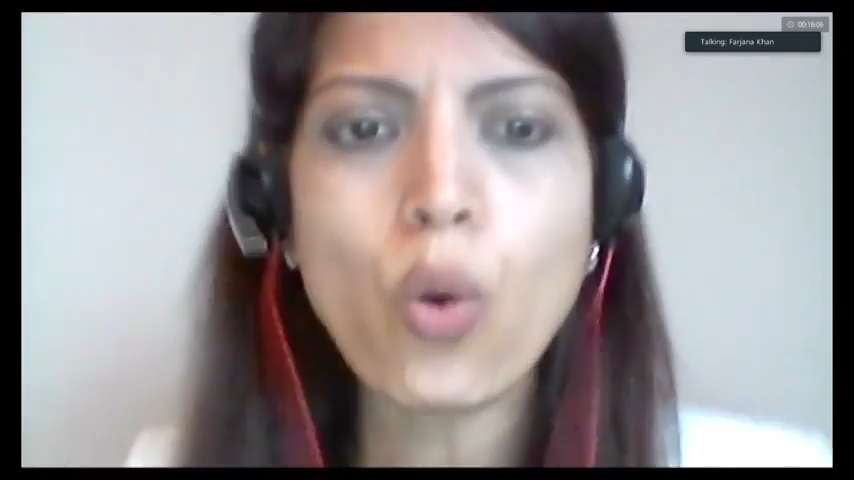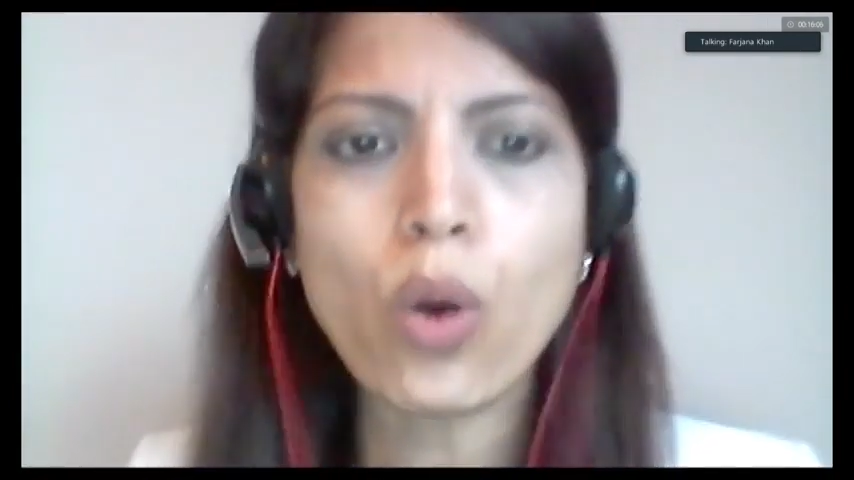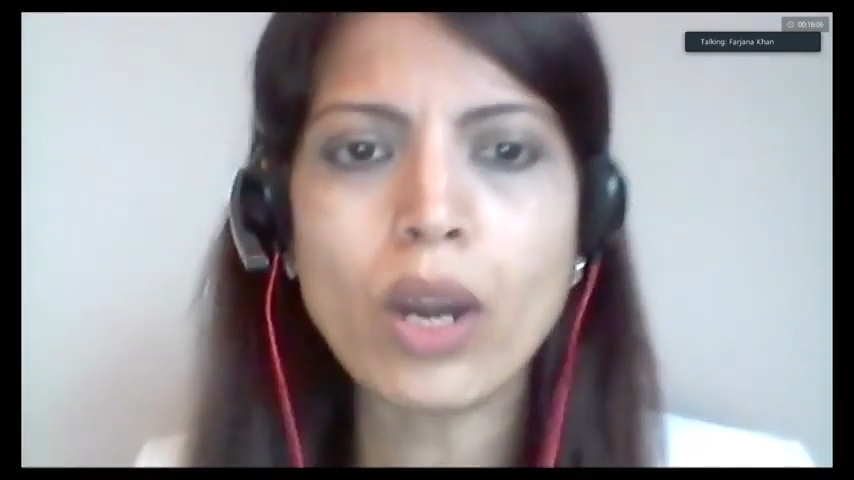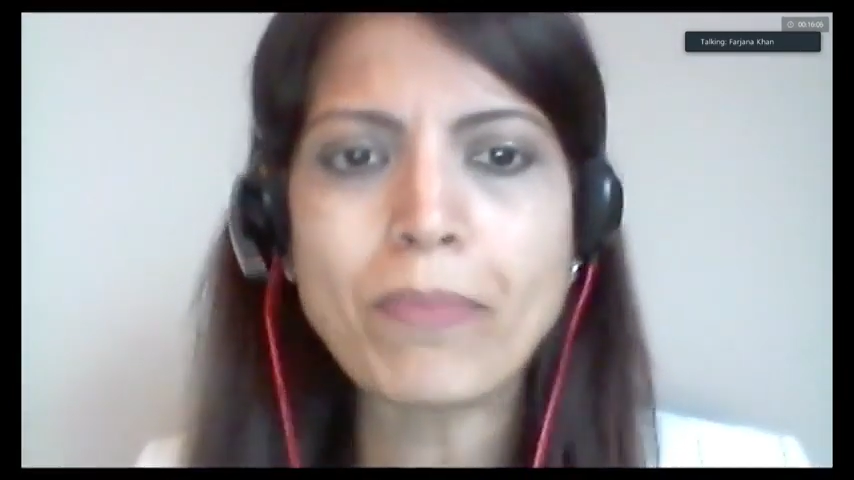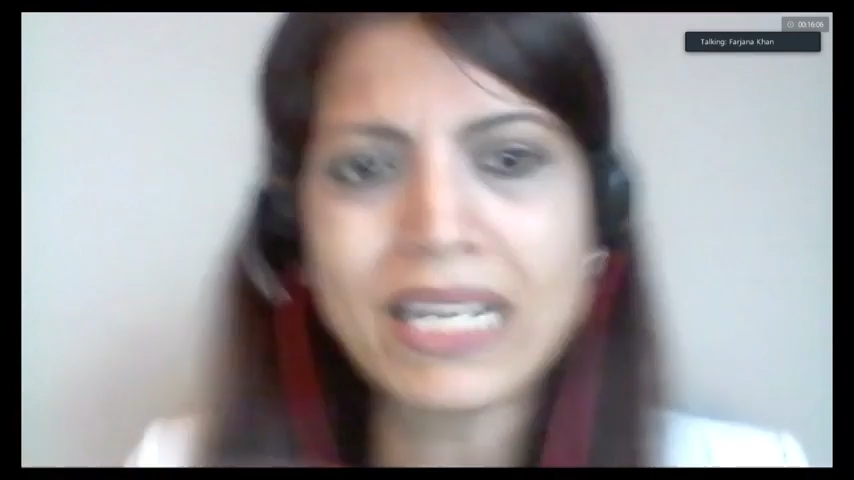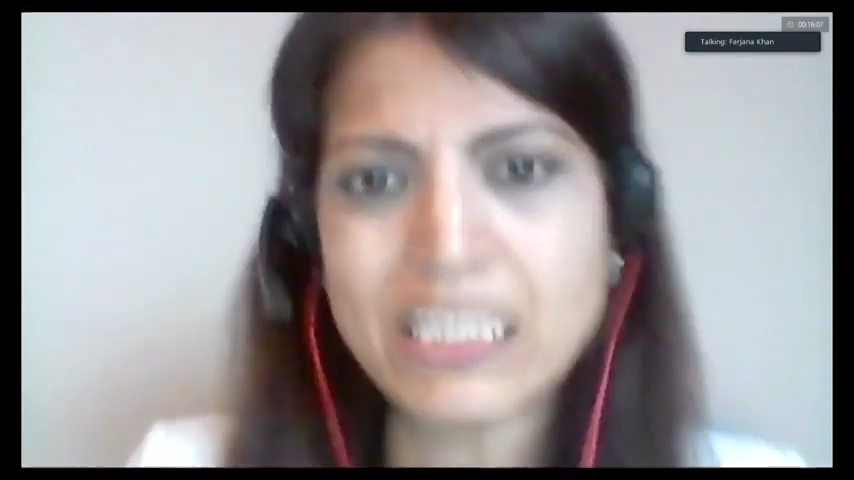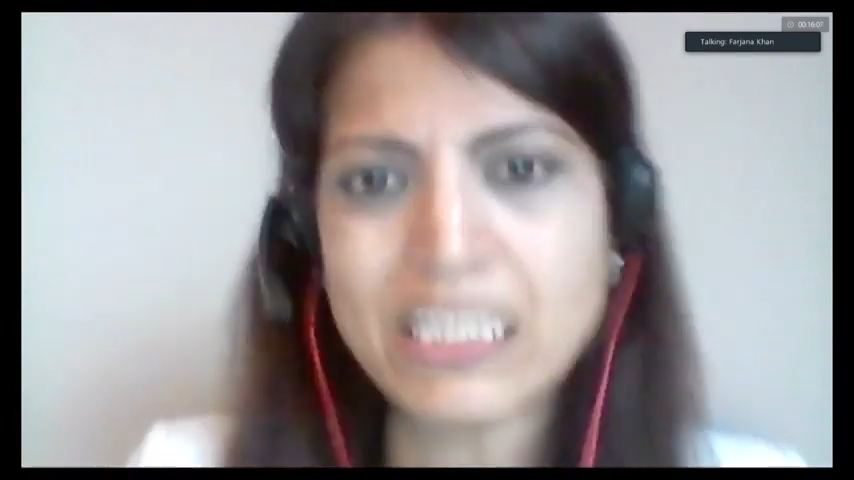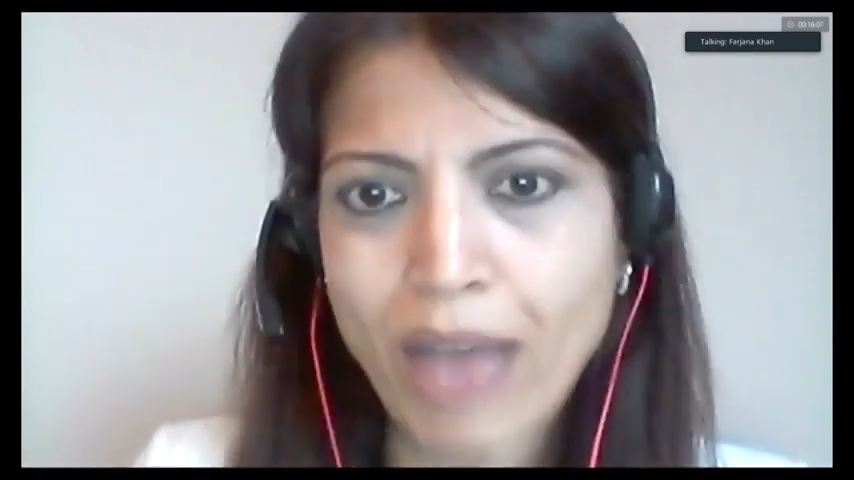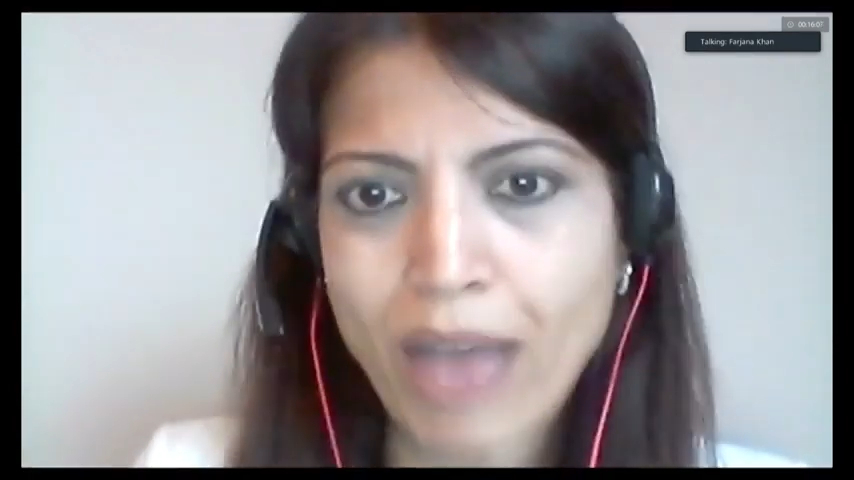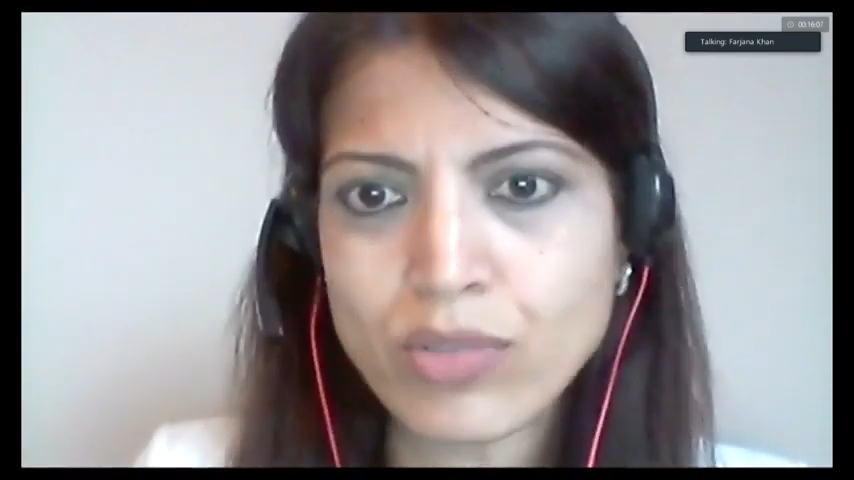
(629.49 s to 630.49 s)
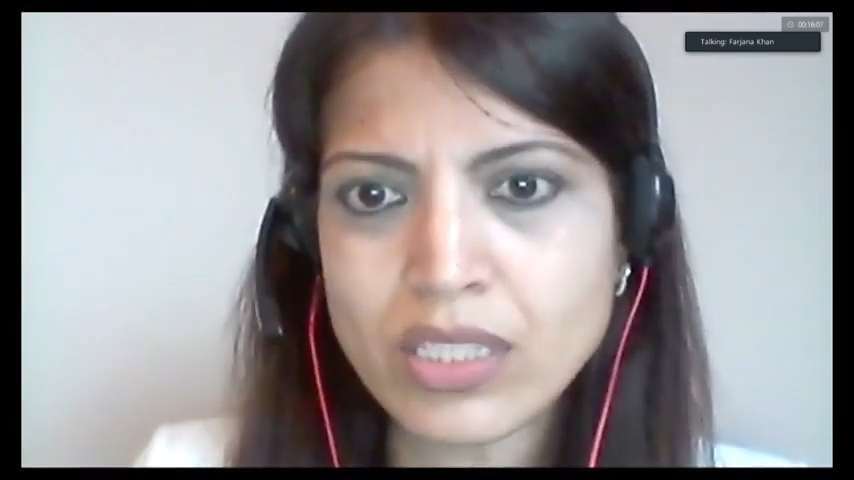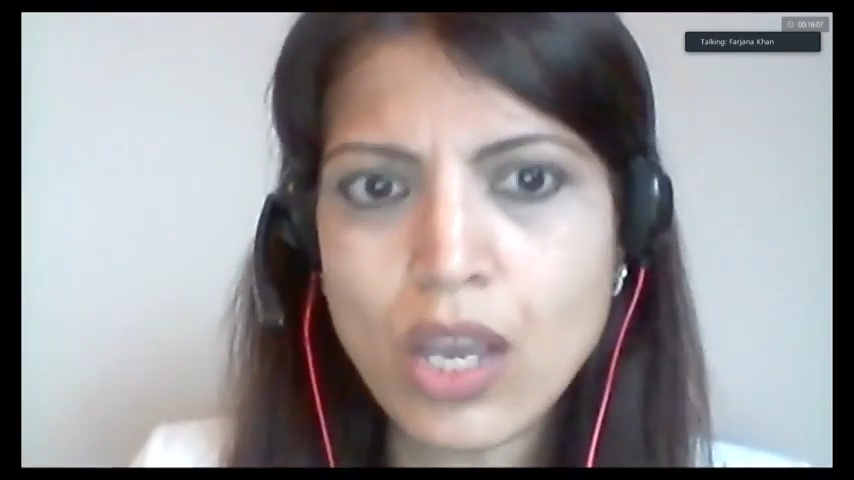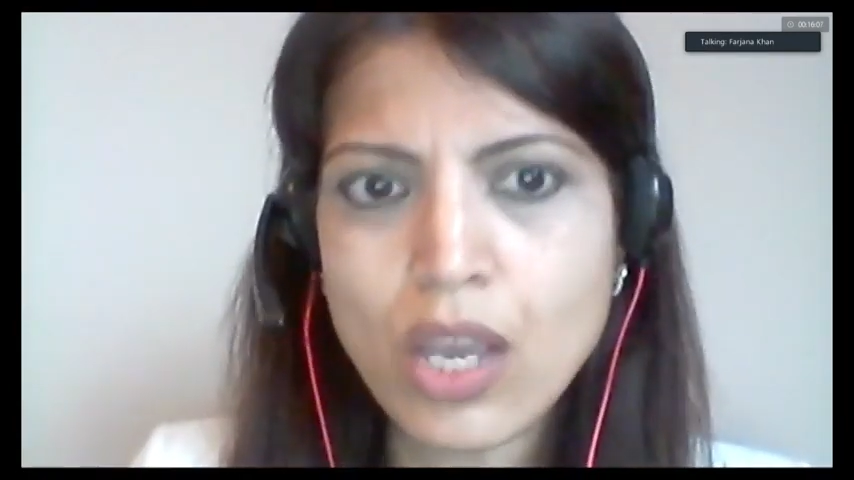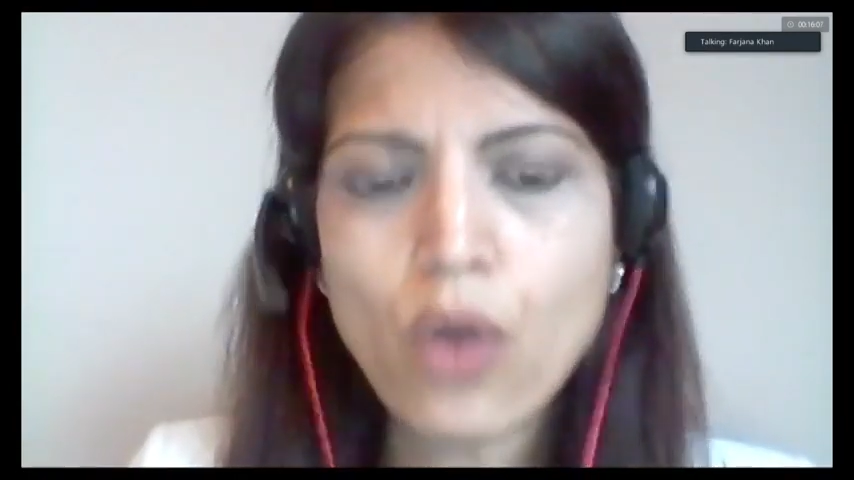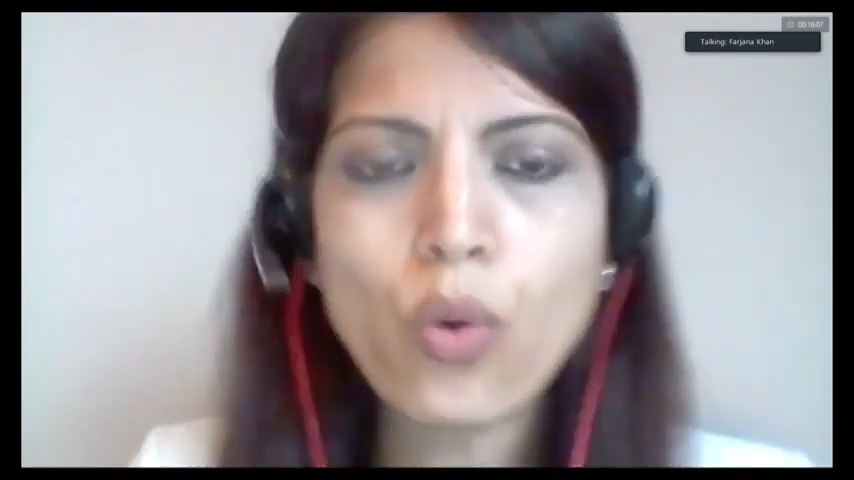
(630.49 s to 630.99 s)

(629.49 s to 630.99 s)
or my spouse?